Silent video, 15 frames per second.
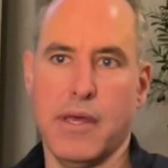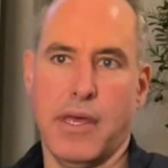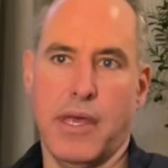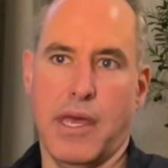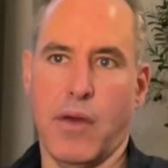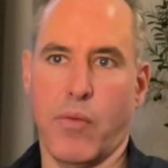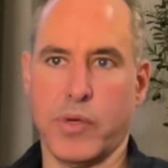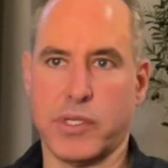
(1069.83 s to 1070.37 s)

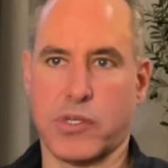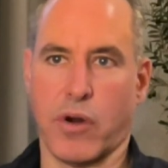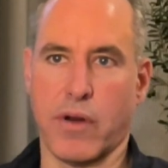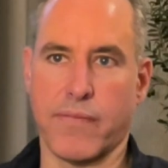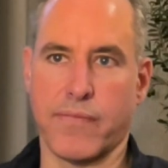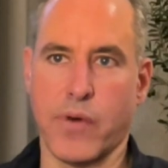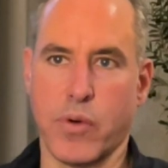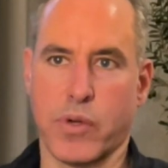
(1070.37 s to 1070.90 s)
And we started
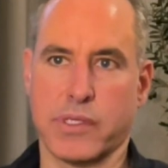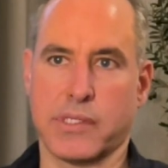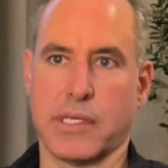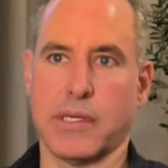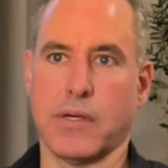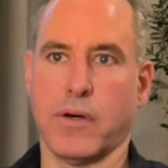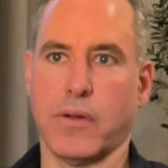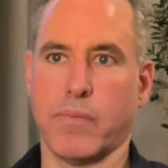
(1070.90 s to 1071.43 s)
focusing
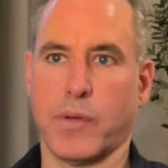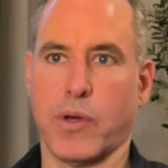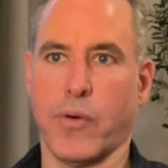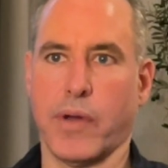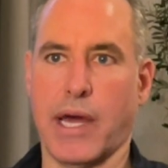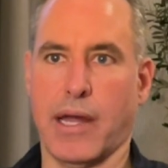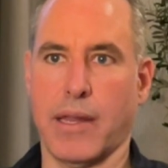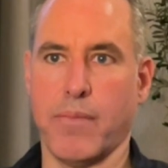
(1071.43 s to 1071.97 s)
on going
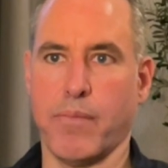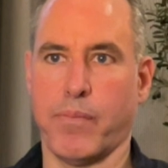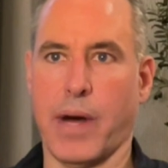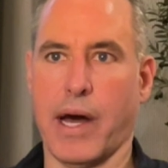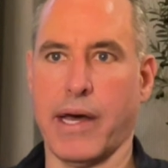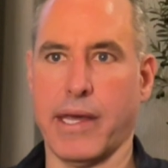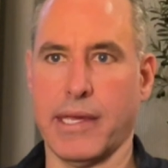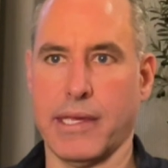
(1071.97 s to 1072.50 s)
out and
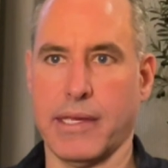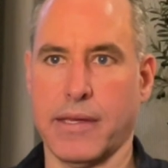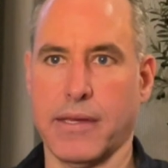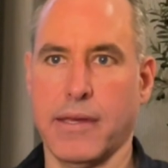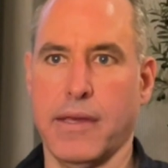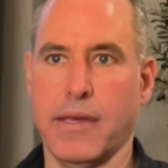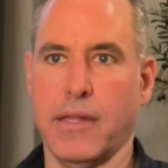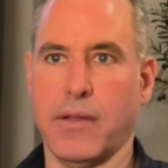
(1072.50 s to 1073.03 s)
buying,
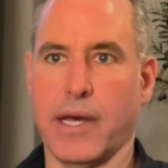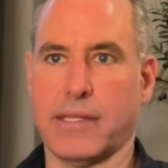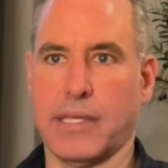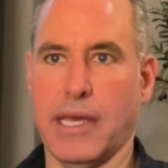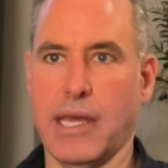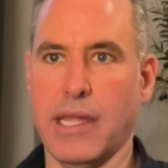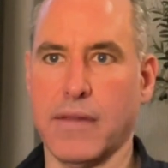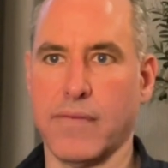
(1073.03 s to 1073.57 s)
at
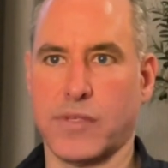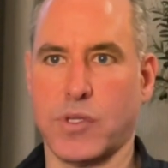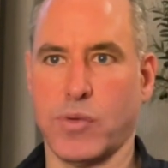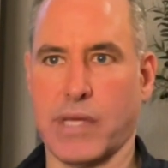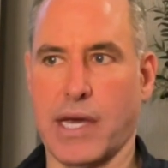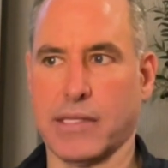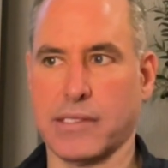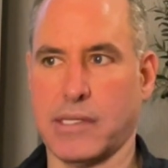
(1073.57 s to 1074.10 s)
the end of
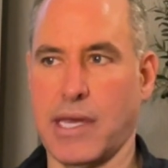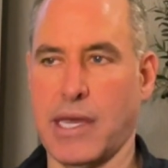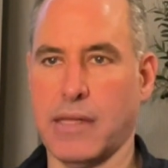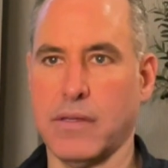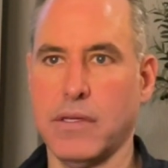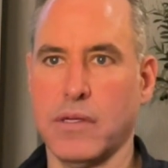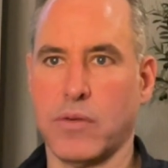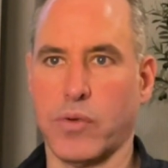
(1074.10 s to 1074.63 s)
2008,
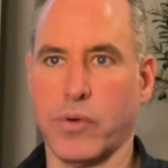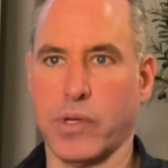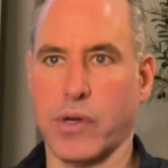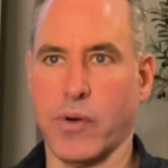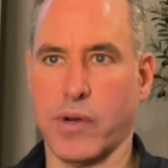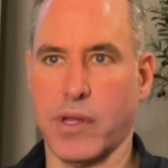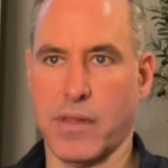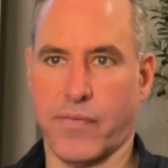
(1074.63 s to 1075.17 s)
really
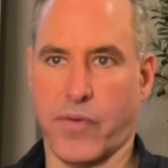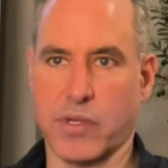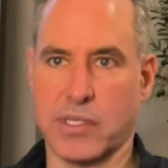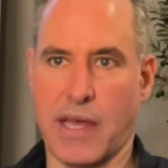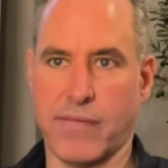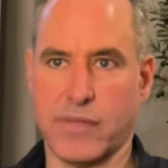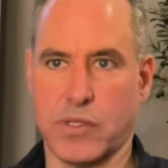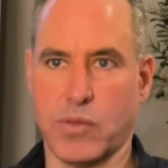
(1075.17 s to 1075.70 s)
going in the first
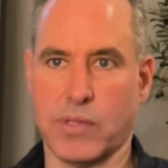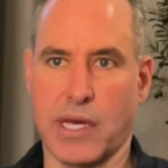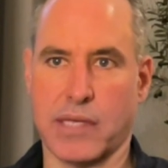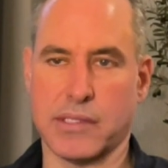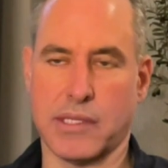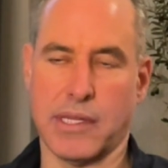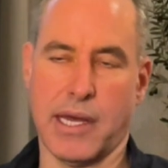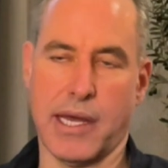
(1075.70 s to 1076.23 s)
half of
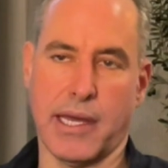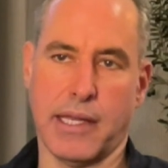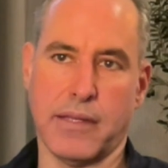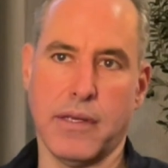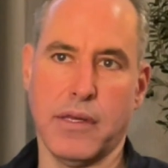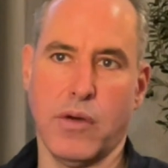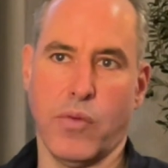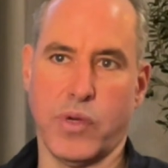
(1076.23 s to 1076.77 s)
2009,
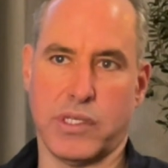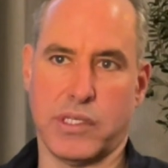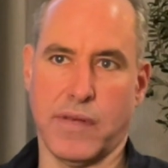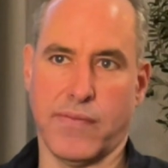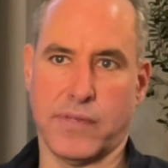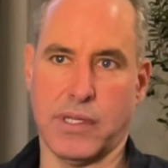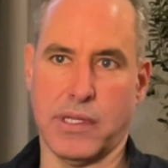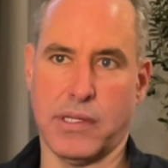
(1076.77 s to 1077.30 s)
we
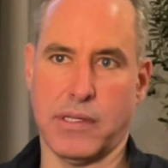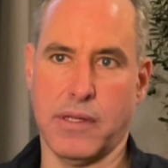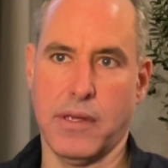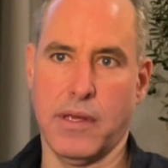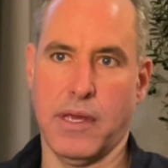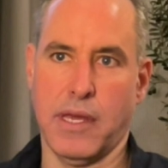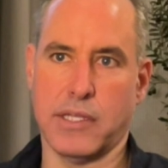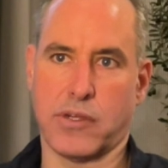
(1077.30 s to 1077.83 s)
shifted
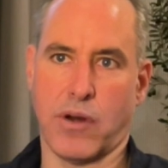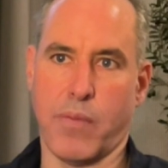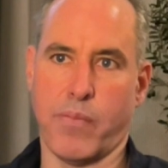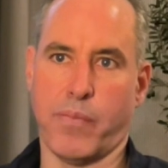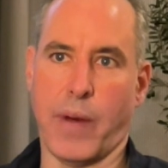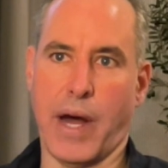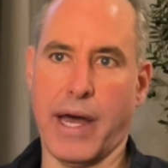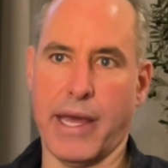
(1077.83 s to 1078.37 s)
and started
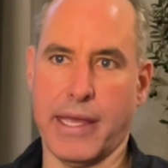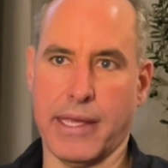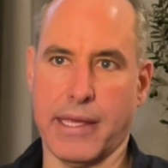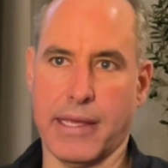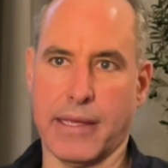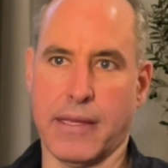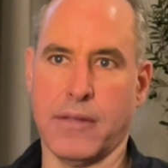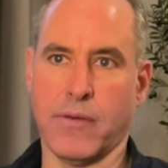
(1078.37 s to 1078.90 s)

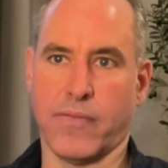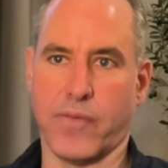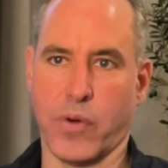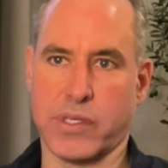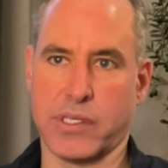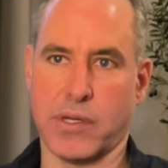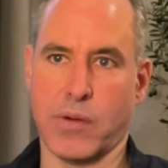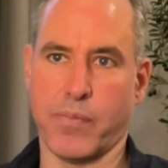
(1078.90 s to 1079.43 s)
buying,
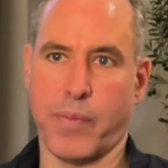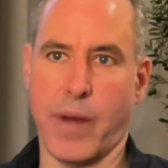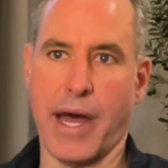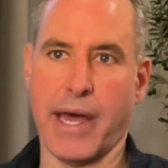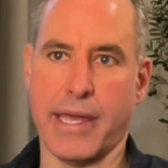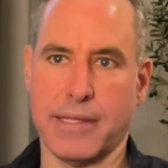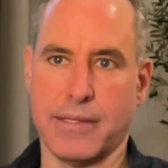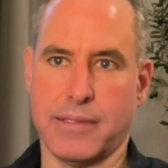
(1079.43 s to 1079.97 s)
focusing on
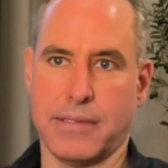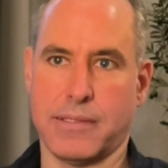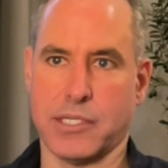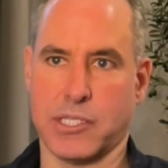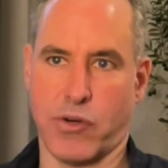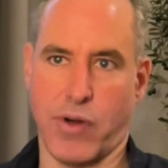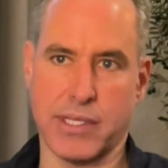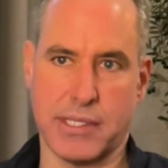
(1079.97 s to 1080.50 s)
buying
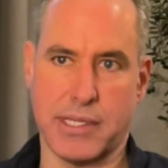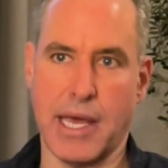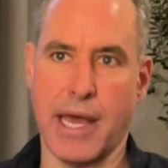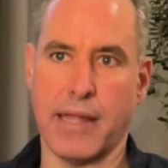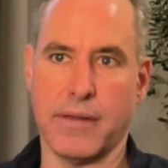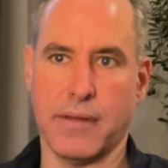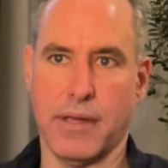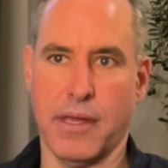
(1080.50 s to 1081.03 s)
distressed debt.
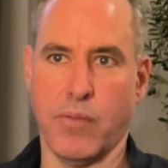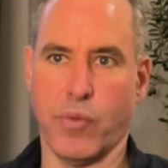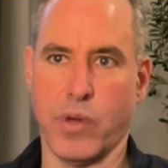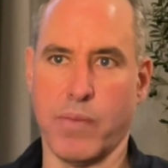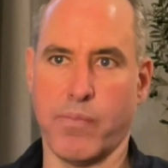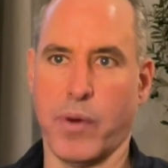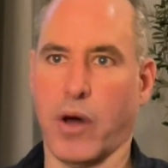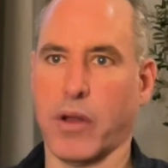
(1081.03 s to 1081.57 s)
And we
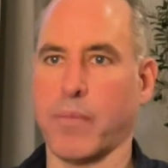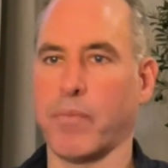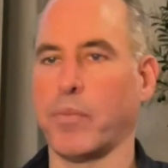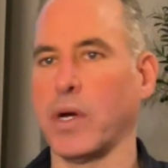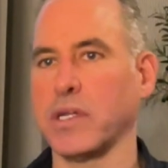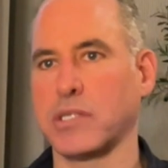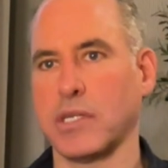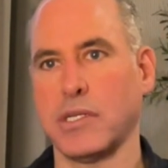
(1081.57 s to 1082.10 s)
bought a
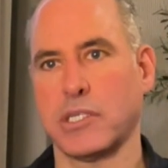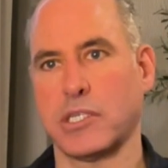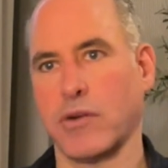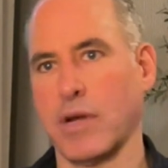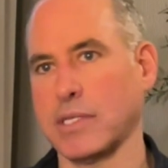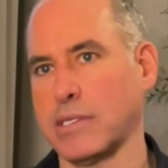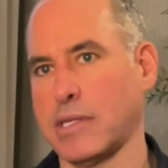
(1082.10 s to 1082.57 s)
bunch of distressed